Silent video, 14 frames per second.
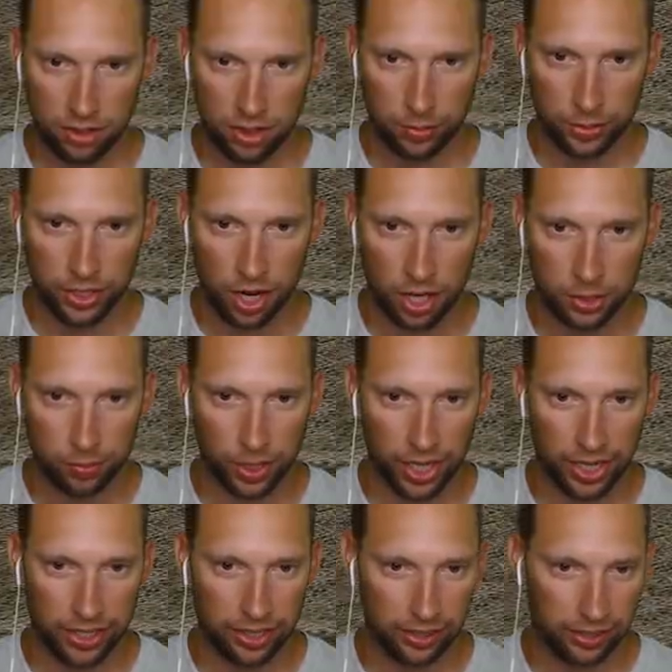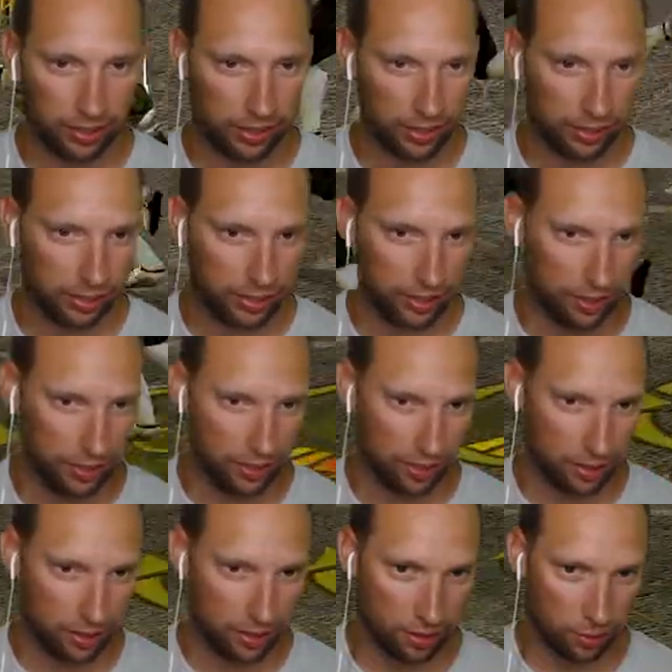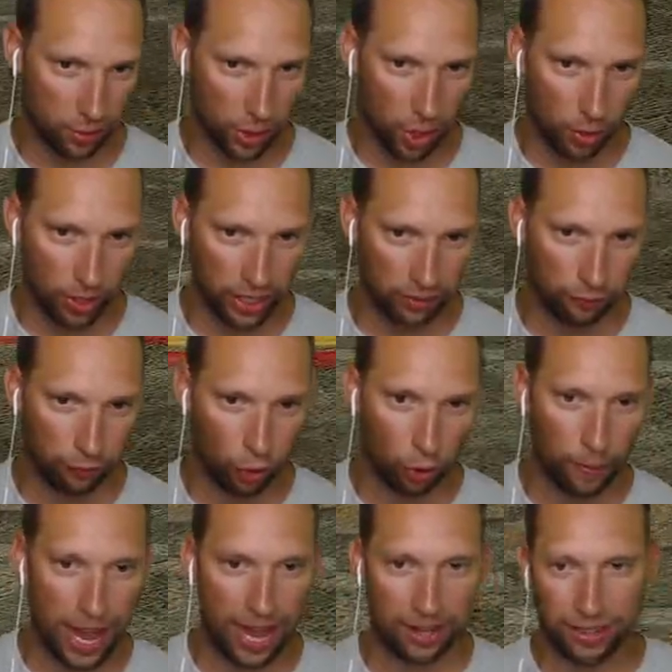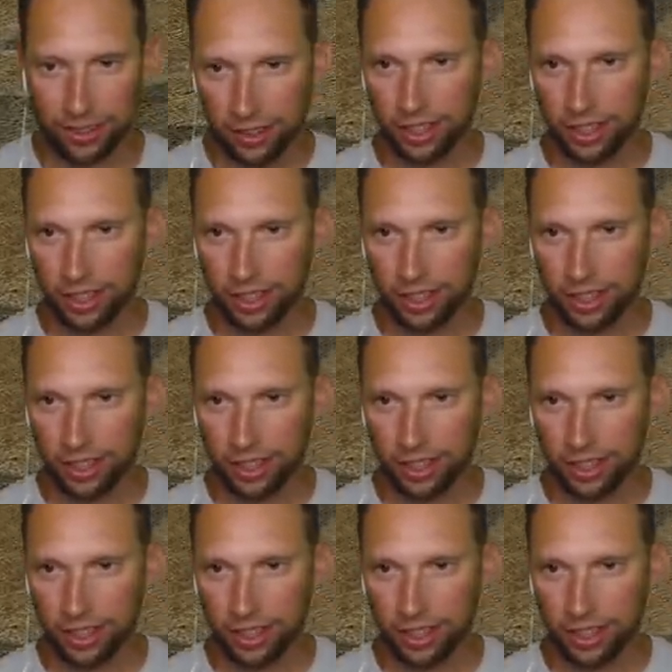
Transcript: Simple toss play. We're going in, fullback,